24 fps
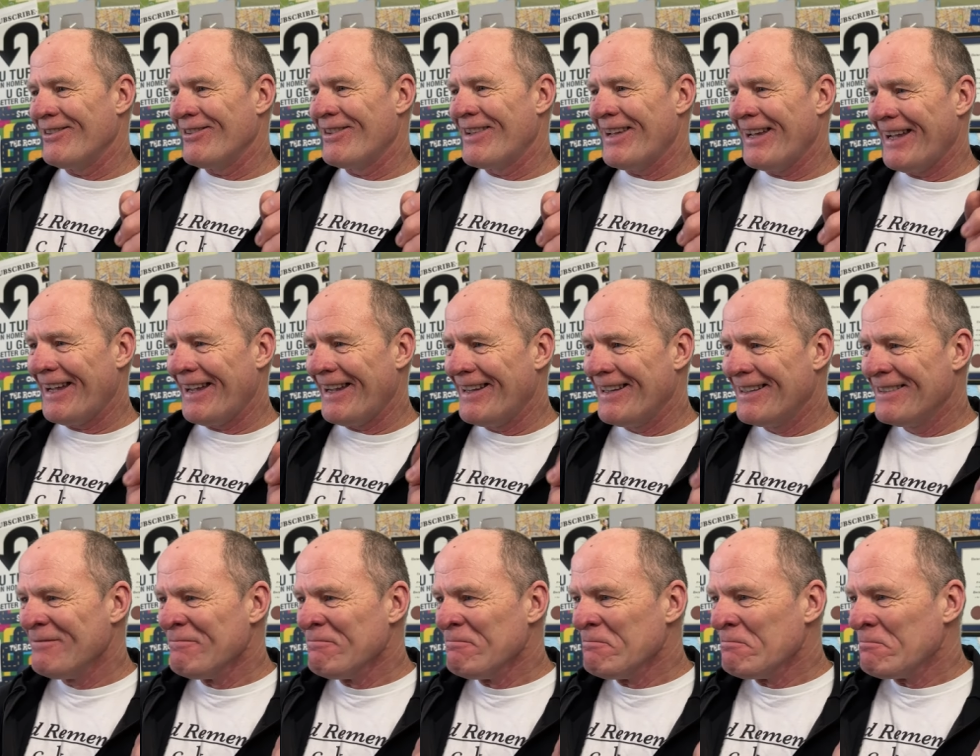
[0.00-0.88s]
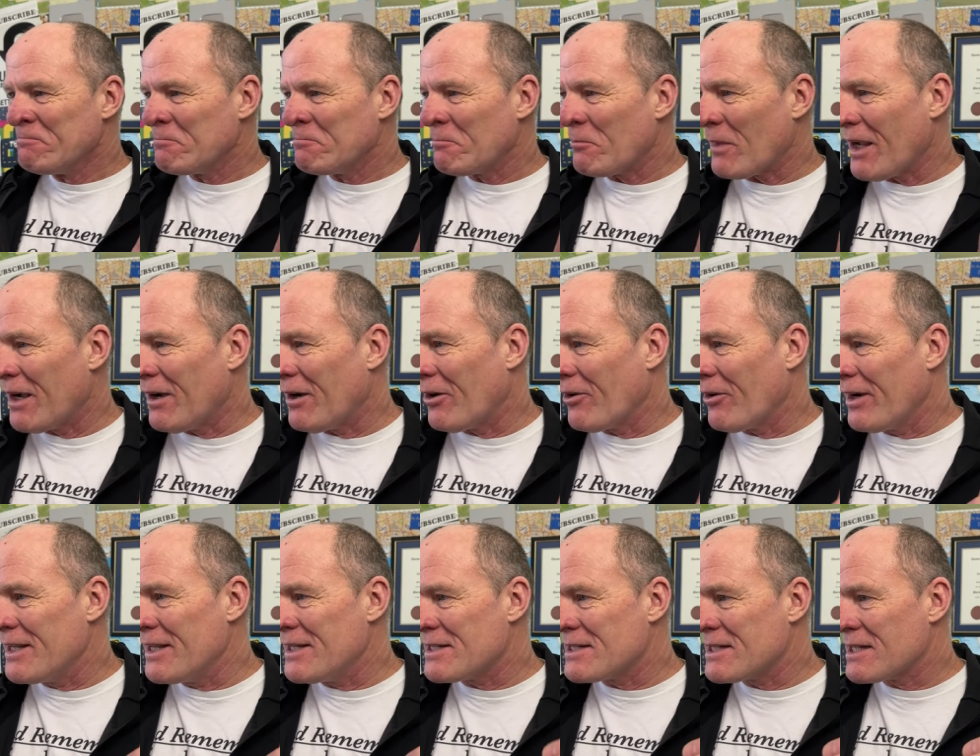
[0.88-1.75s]
okay. All
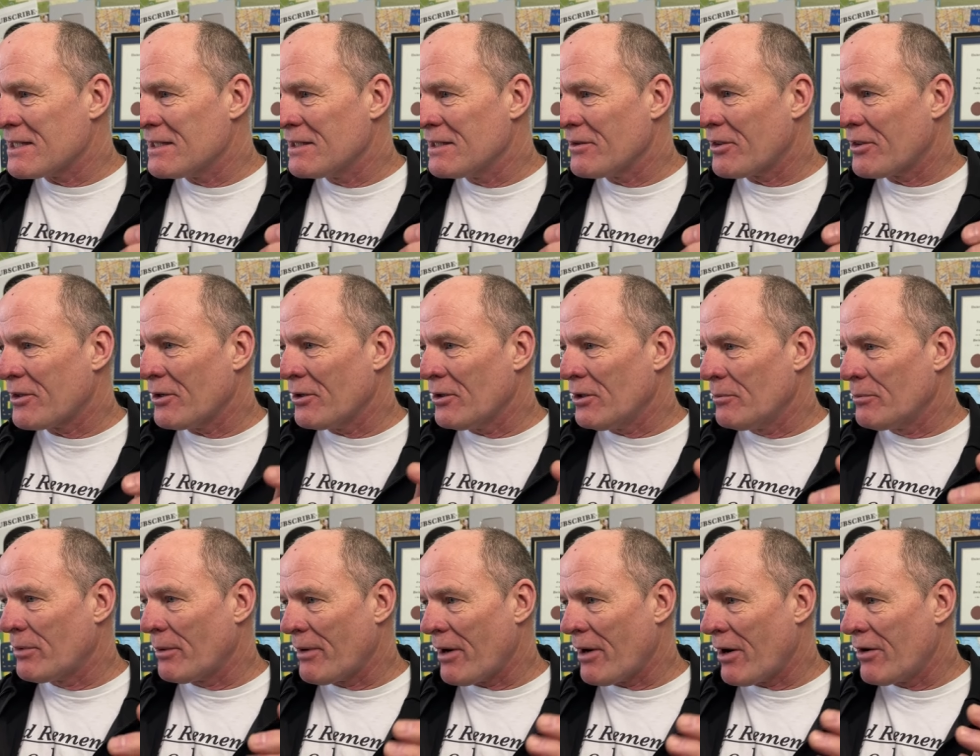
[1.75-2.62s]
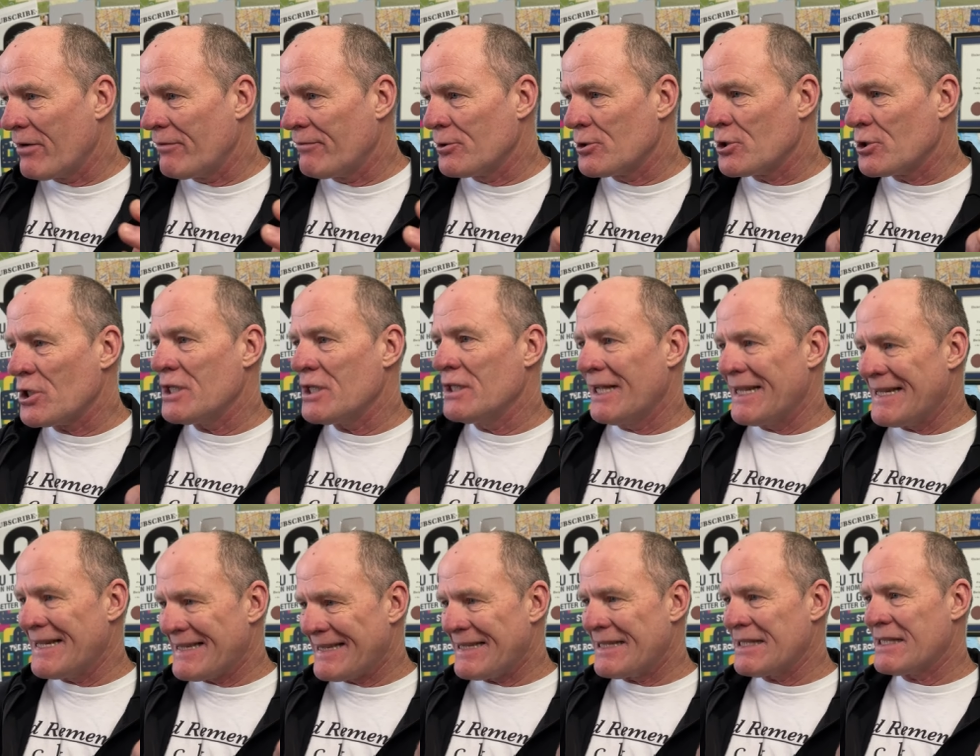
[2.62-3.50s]
right. Thorough preparing for G
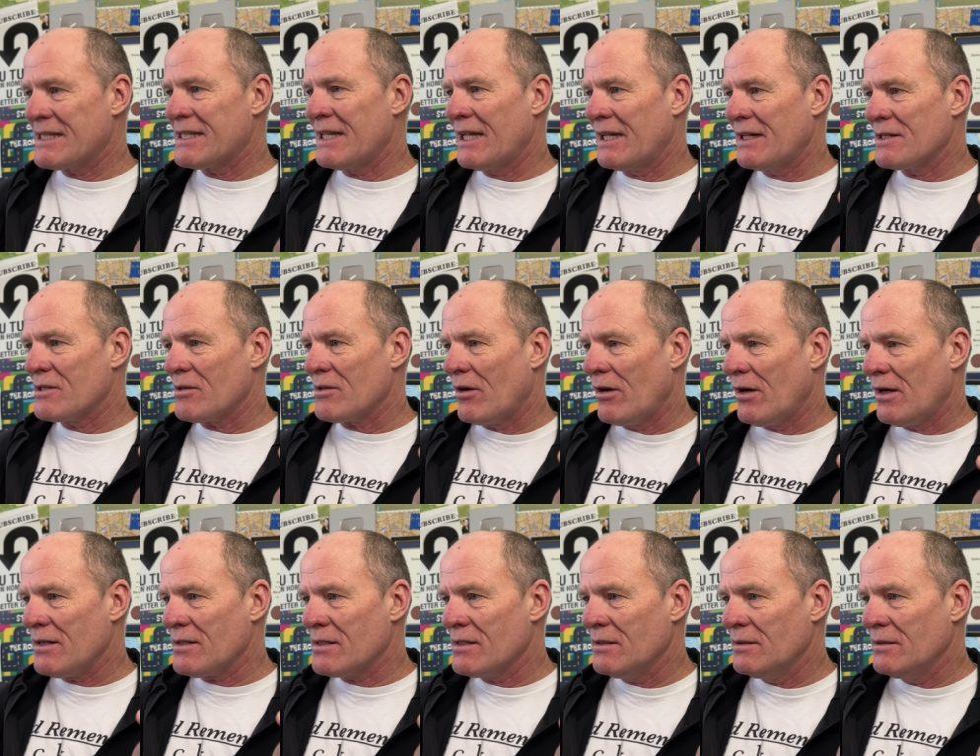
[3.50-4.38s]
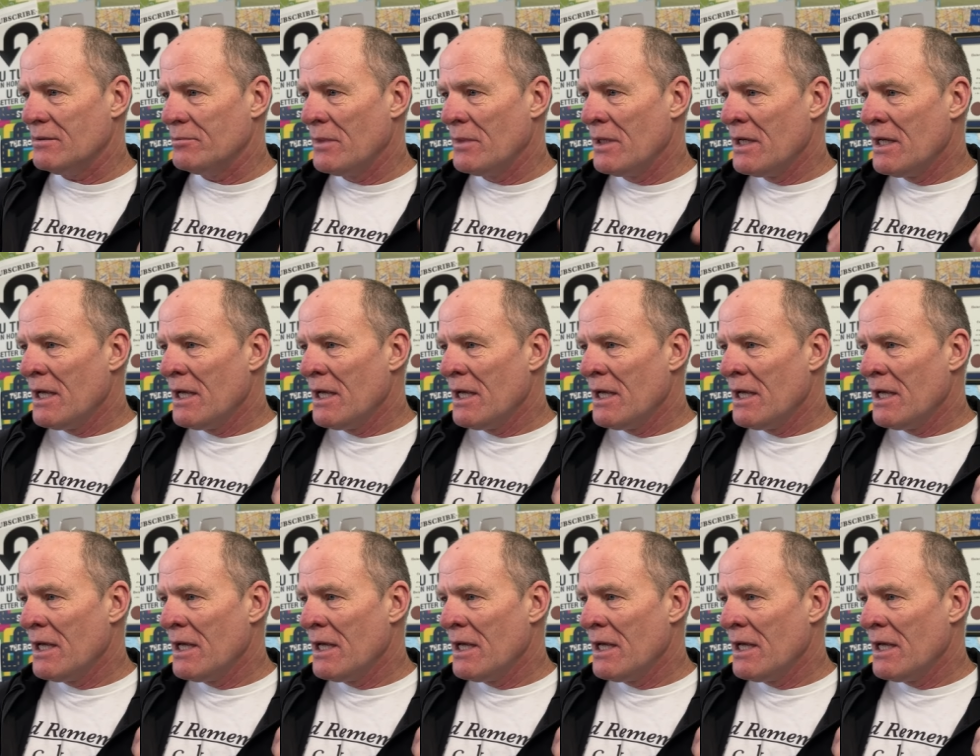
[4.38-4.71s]
license. That is awesome.